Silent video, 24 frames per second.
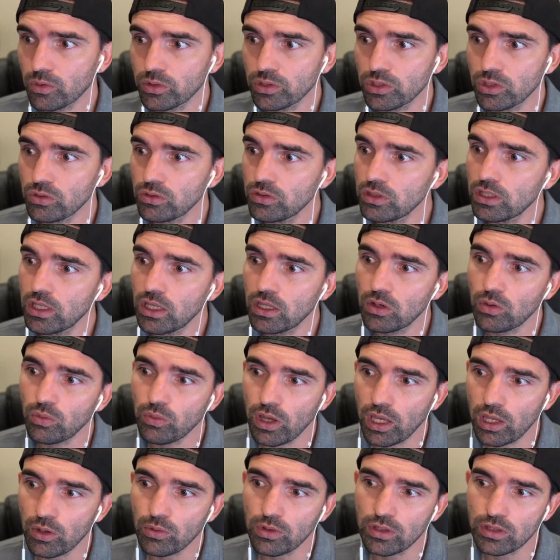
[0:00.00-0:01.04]
you can get
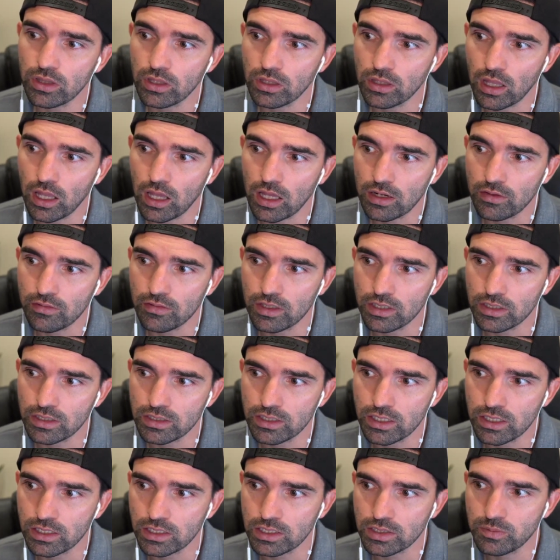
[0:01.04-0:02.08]
away with a lot of these
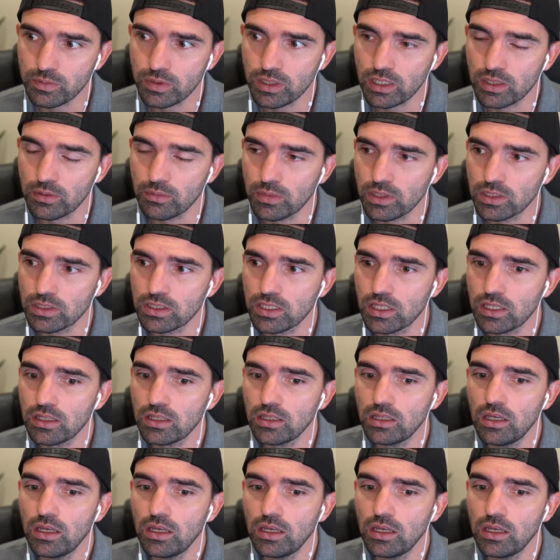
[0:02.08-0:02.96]
things being missing.